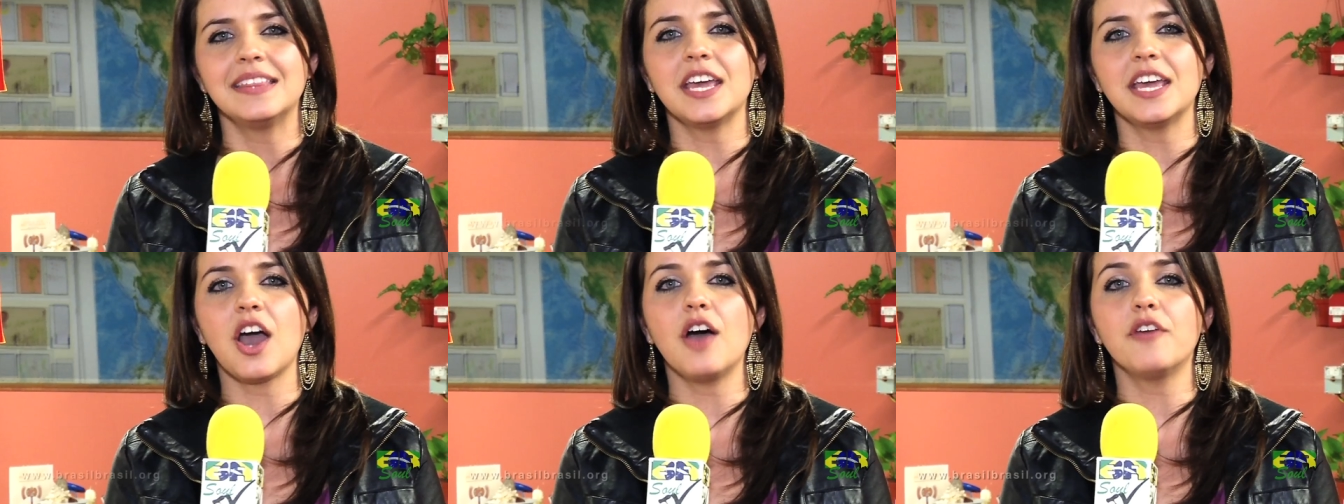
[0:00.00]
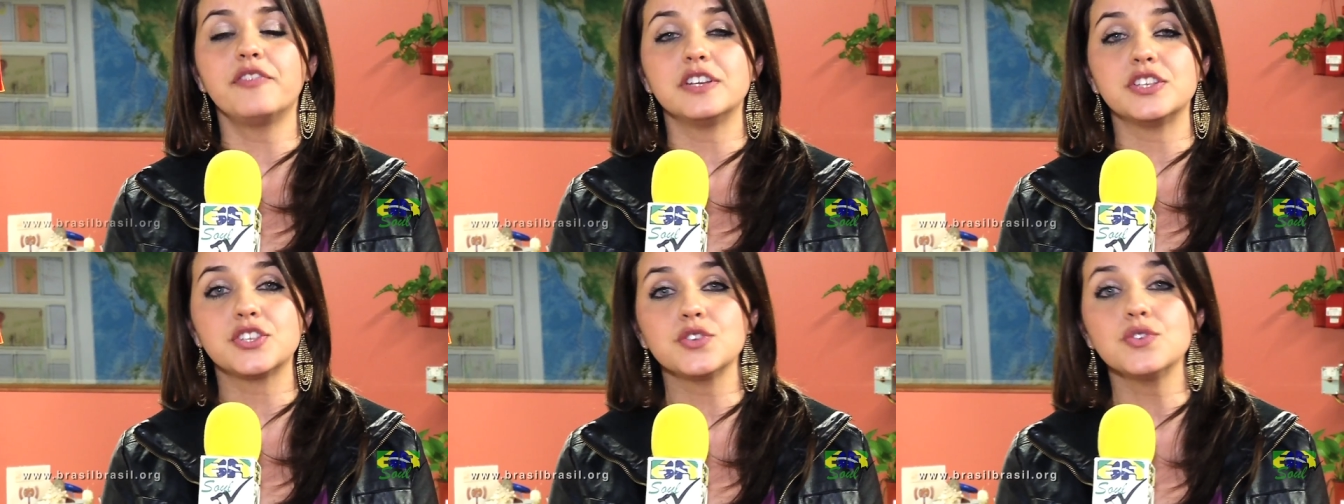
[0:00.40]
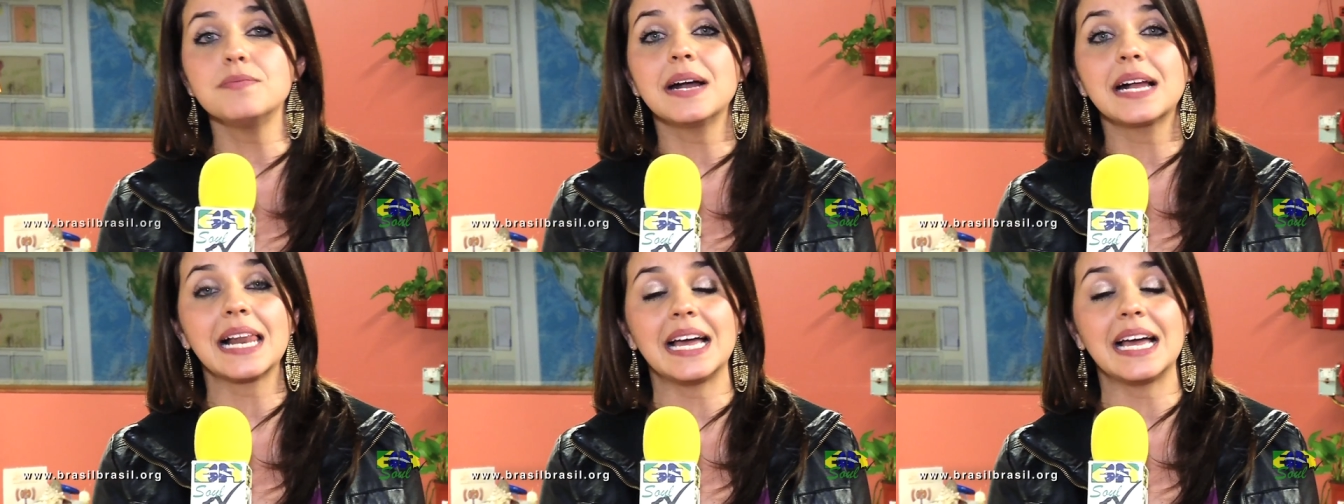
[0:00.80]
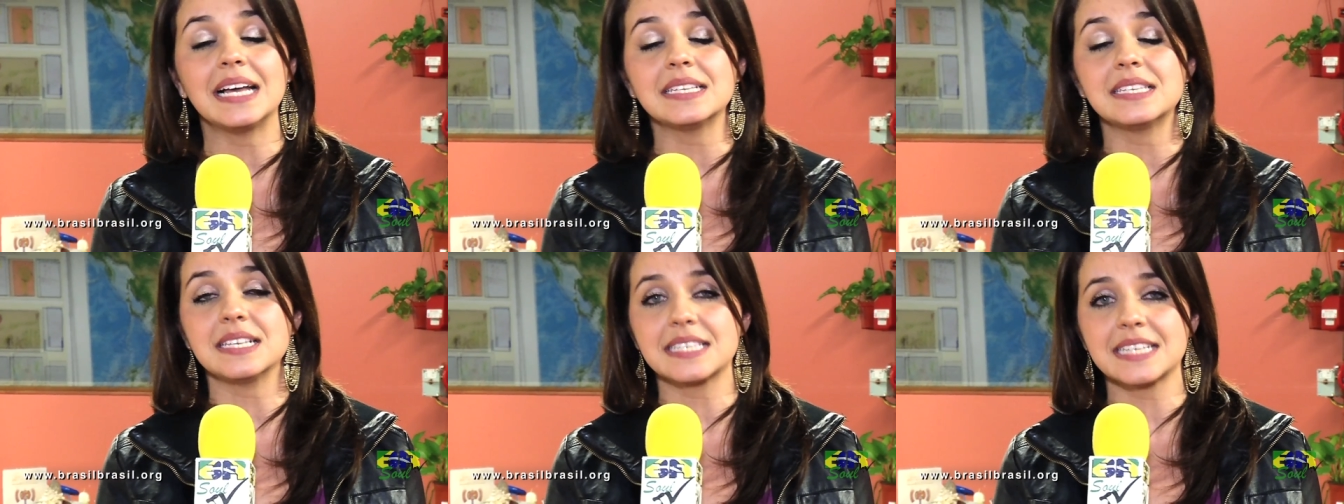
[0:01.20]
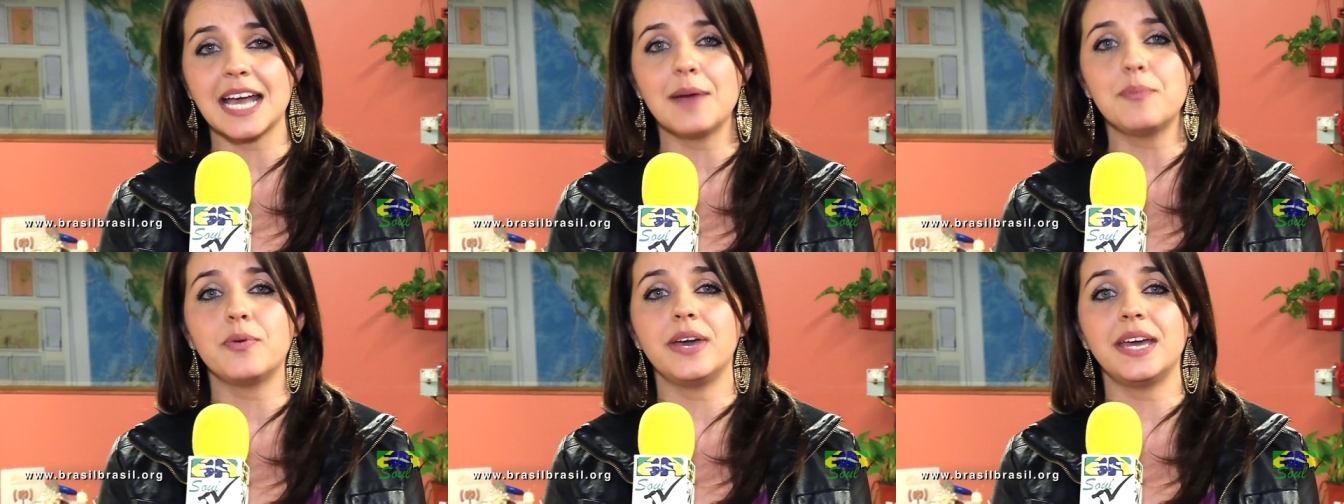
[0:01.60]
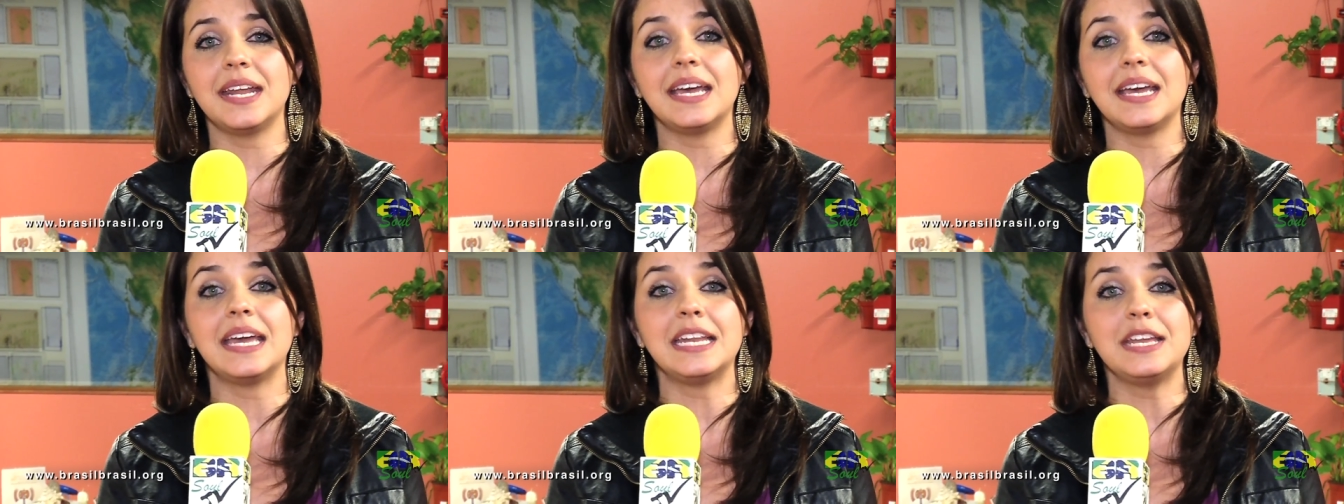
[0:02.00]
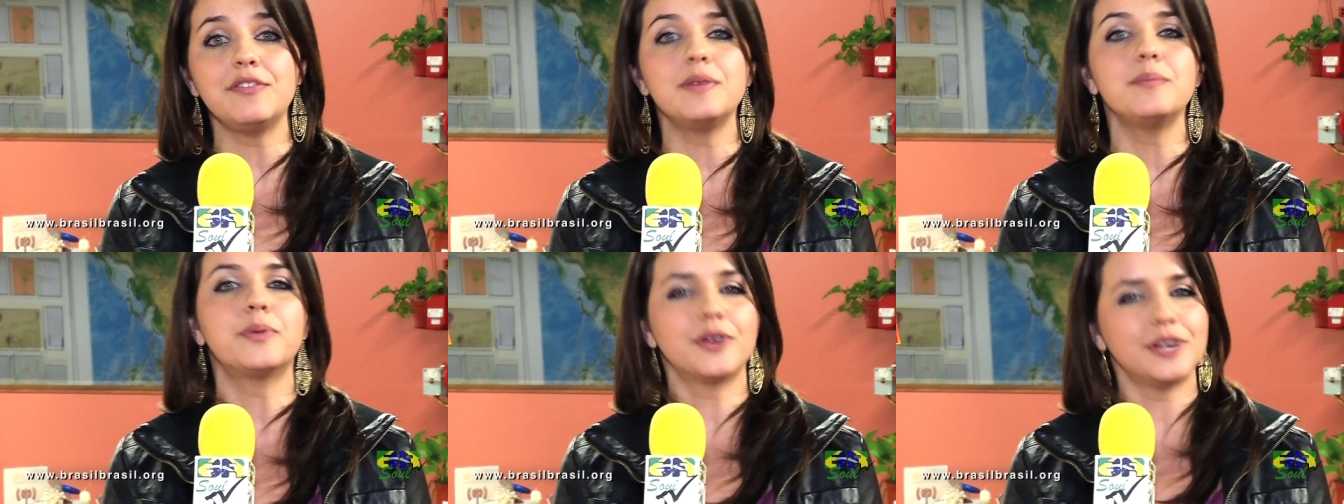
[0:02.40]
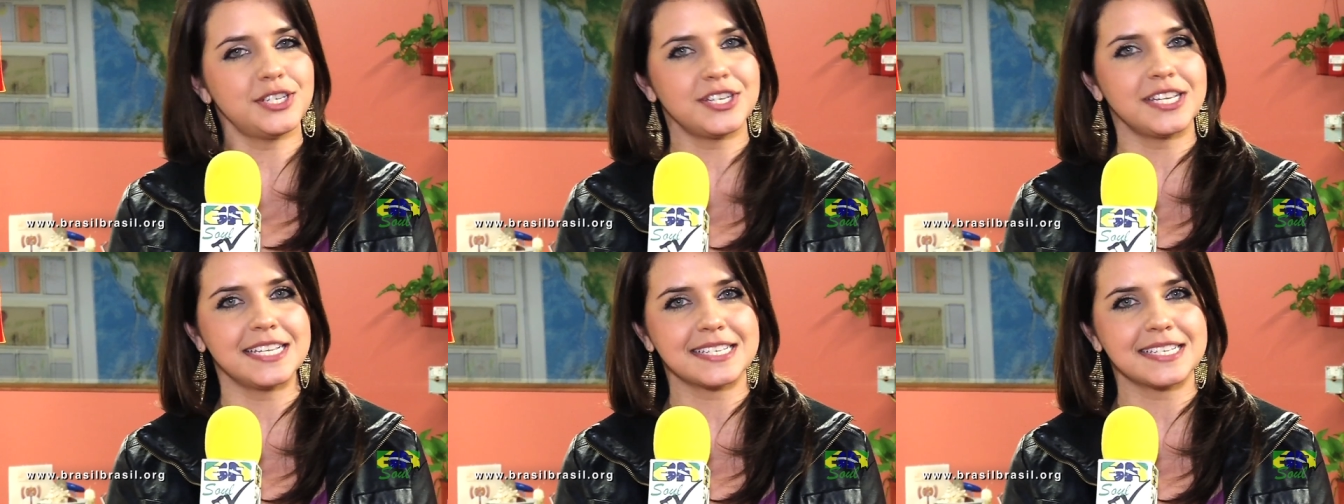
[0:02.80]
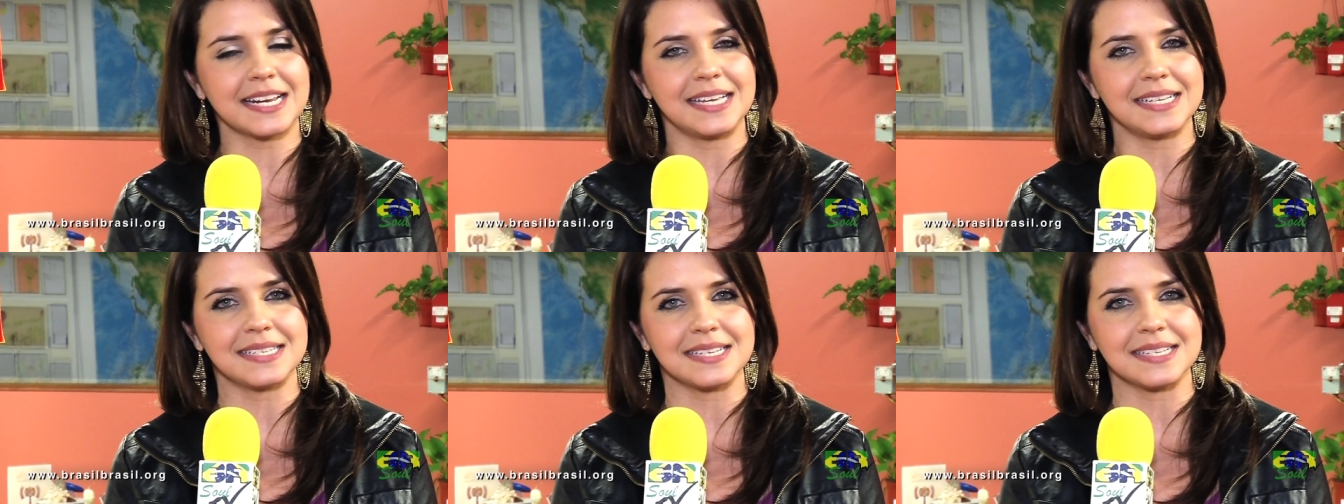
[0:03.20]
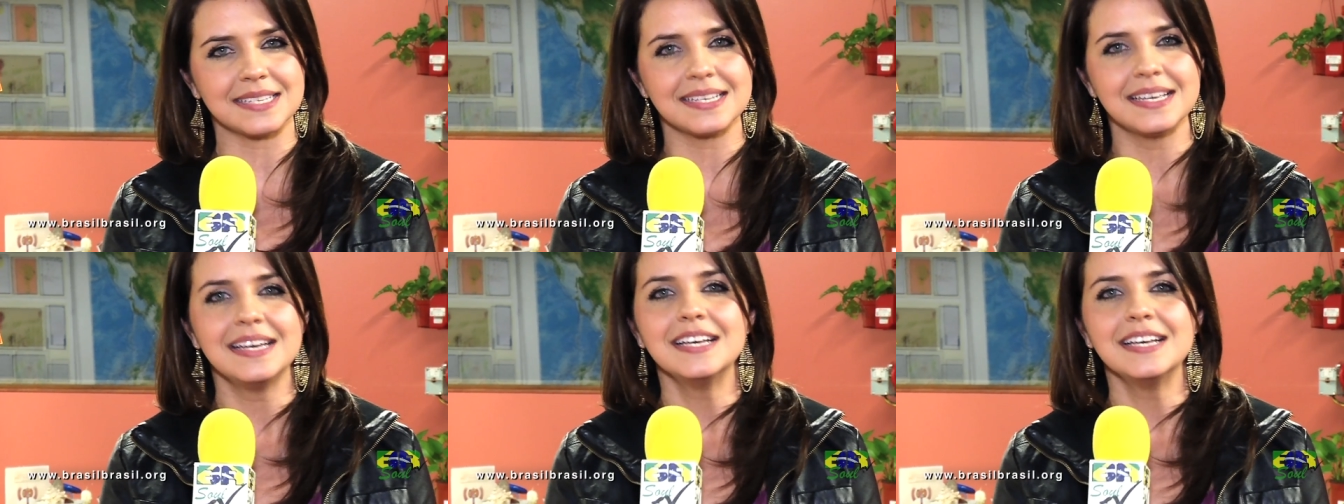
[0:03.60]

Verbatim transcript: They offer Zumba classes, capoeira, and even Portuguese classes.